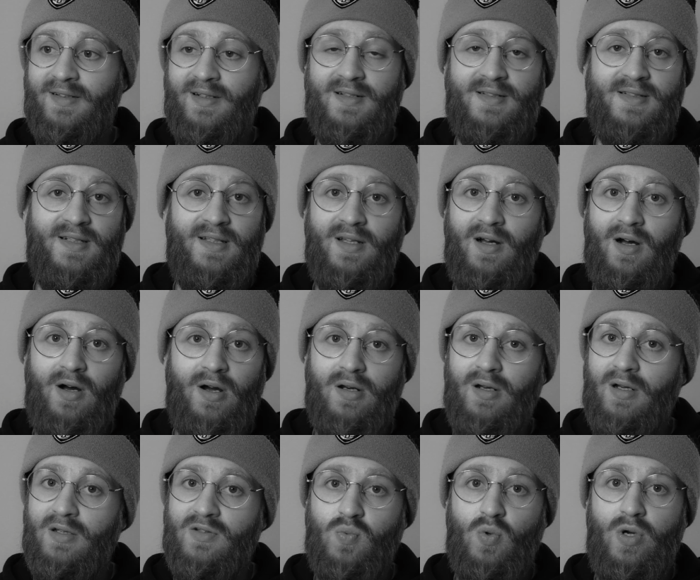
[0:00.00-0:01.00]
I could see the
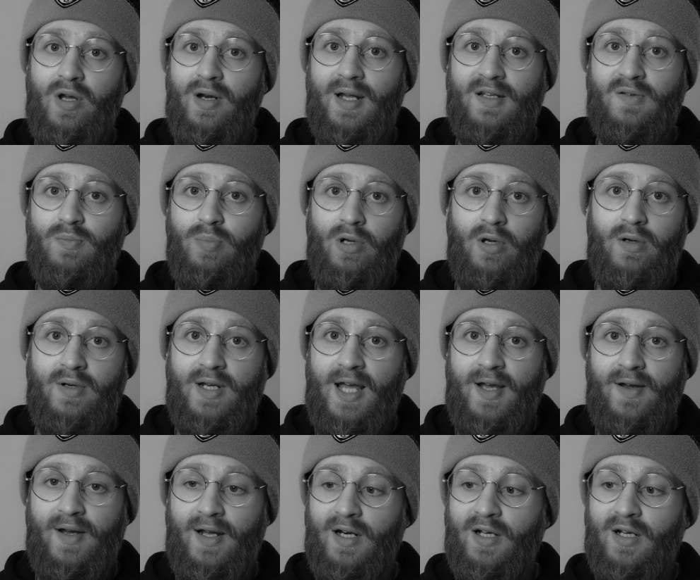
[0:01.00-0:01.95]
highlights weren't as blown out,